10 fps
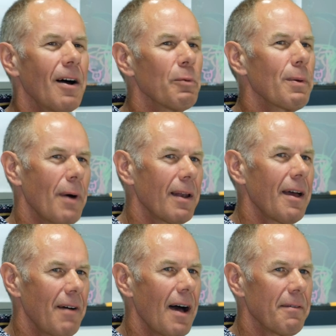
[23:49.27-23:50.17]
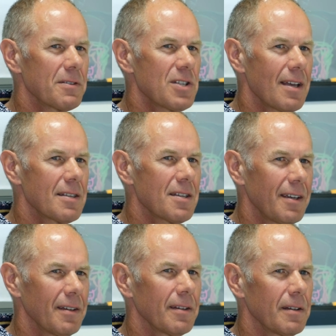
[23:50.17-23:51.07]
we might have half a chance
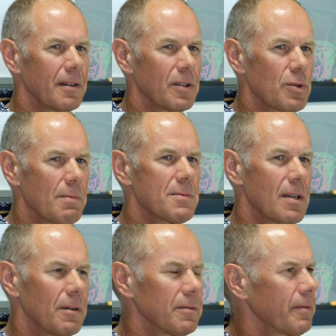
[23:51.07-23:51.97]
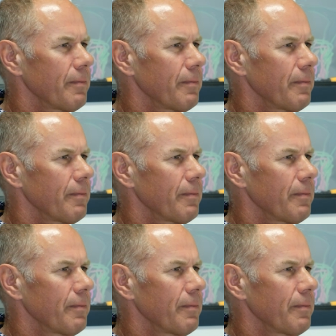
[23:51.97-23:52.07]
here, to himself.